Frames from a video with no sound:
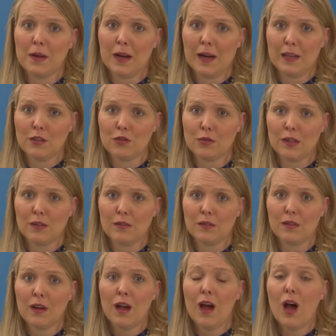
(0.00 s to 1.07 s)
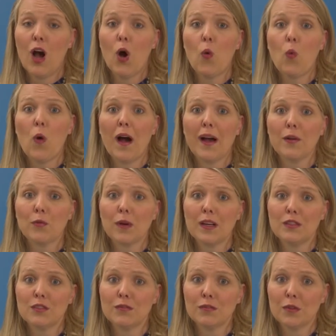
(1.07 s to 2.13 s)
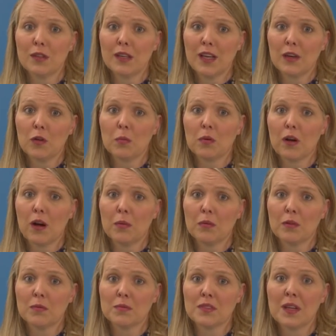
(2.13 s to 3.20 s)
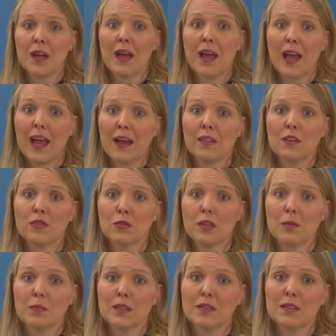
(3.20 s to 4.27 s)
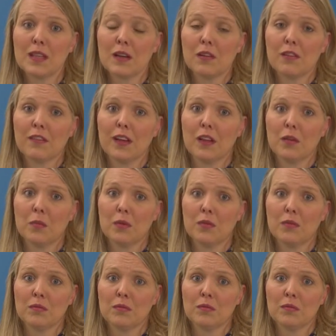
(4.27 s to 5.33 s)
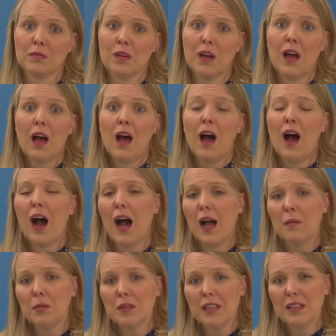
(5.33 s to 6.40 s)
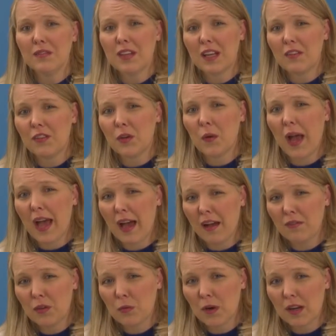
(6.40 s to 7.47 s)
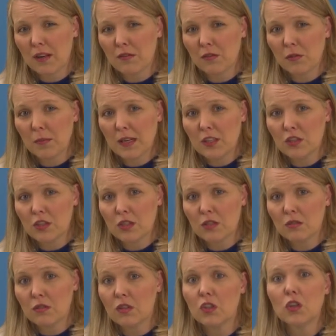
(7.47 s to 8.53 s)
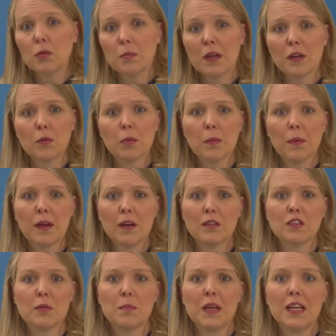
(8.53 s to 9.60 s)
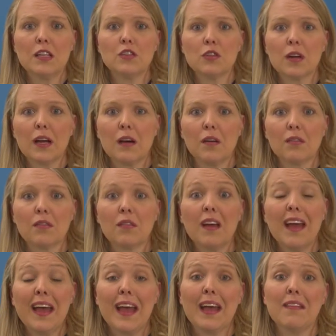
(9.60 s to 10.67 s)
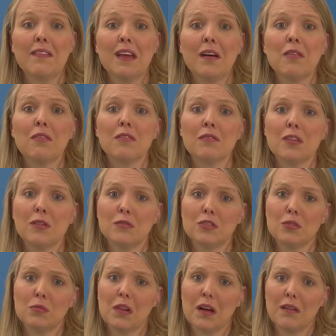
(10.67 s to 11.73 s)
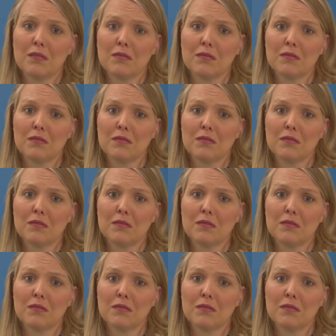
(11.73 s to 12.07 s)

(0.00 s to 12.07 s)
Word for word: podiatry, a wide range of foot and ankle problems, and the treatments that are available. I believe that if you have the right information, you're better prepared to manage your health and the health of those you love.